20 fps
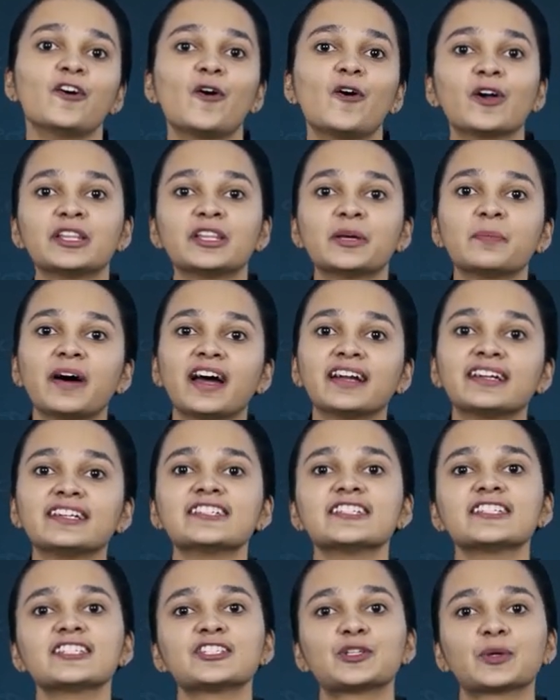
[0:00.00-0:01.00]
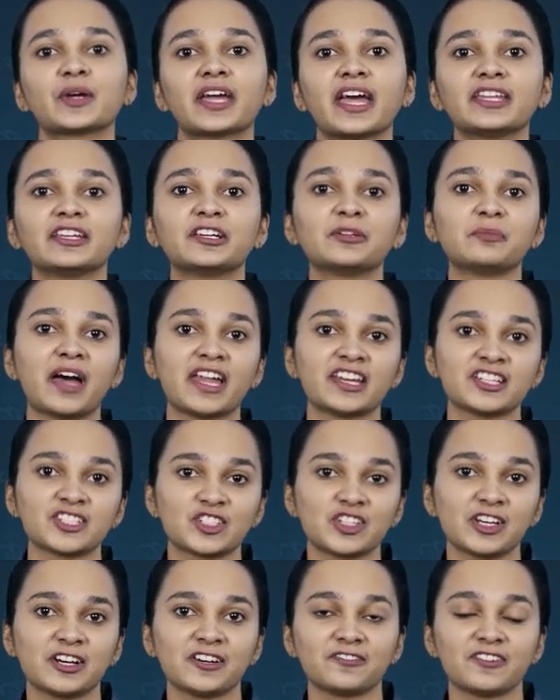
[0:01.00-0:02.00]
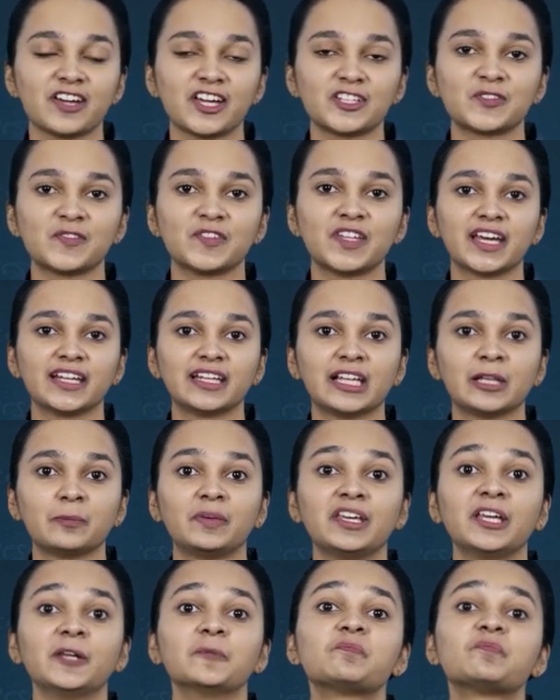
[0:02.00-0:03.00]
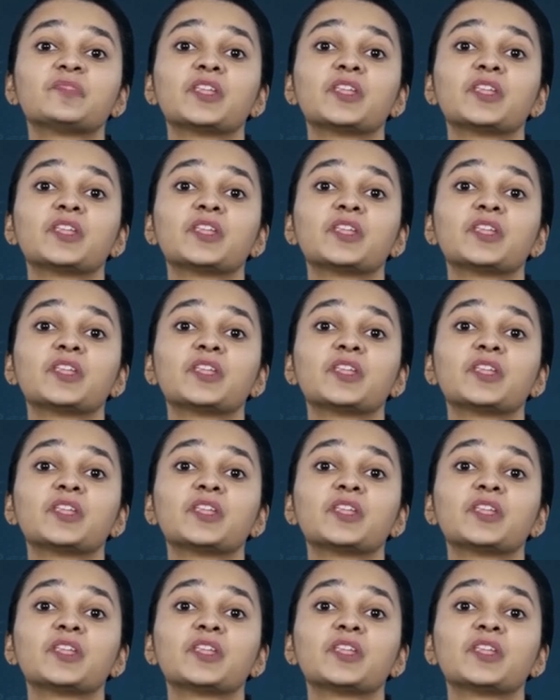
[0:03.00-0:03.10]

All the partners together manage the affairs LLP.